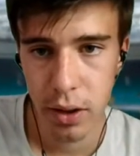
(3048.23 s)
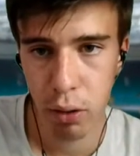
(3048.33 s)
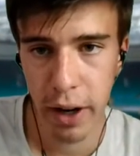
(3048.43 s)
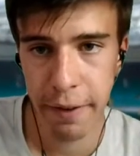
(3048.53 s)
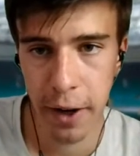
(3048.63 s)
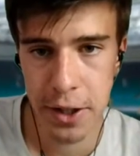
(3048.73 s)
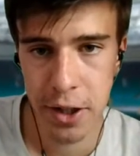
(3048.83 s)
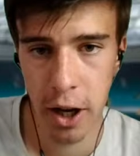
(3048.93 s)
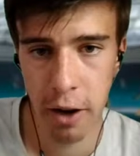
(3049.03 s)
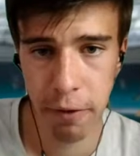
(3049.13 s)
Great first
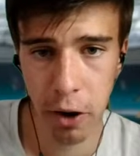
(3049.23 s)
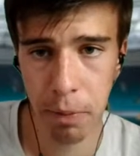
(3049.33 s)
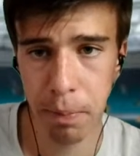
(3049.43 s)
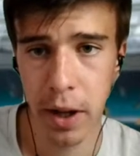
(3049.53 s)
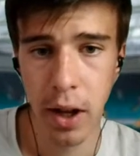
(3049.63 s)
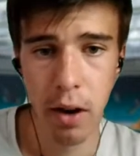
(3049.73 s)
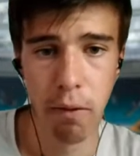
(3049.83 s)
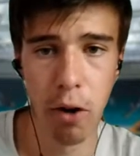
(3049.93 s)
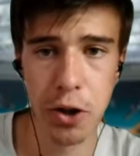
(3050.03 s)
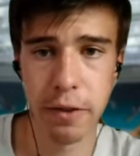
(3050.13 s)
serve from
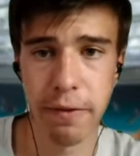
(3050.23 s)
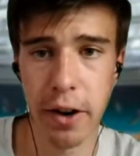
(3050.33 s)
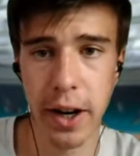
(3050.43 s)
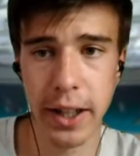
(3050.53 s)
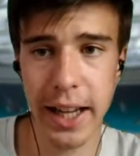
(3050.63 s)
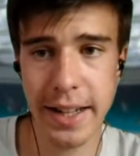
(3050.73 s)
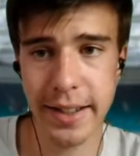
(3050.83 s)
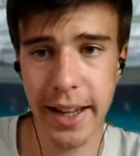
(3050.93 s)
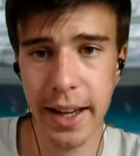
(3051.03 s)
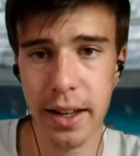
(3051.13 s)
Roger Federer.
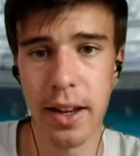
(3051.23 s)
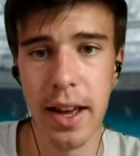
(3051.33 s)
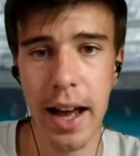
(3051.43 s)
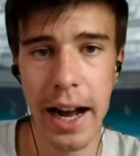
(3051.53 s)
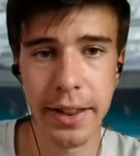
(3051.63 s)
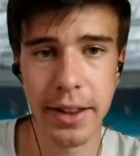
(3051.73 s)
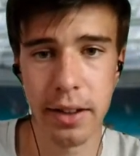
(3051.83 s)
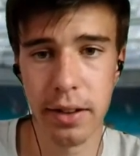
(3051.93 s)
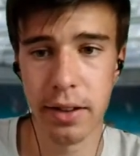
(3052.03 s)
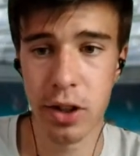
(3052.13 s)
Gasquet had
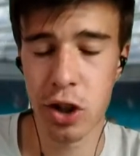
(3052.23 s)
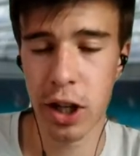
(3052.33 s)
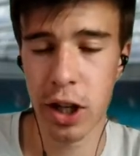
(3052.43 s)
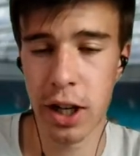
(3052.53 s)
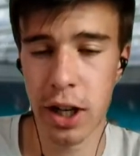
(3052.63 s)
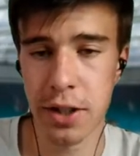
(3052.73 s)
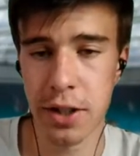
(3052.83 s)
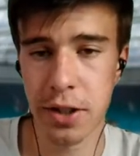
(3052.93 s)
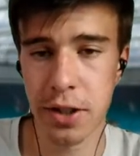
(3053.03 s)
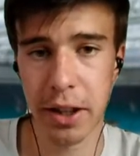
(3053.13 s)
the chance to make
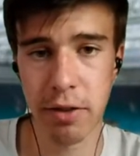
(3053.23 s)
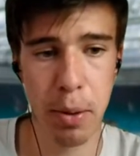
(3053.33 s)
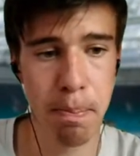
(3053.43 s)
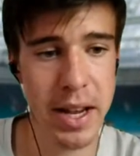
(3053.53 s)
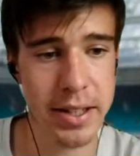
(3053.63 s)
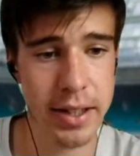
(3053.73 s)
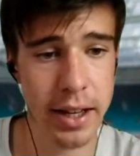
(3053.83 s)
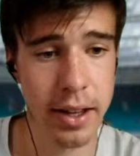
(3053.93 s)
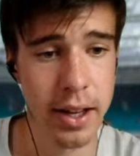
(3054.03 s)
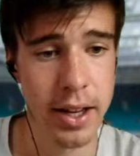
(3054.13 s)
the return, but missed it.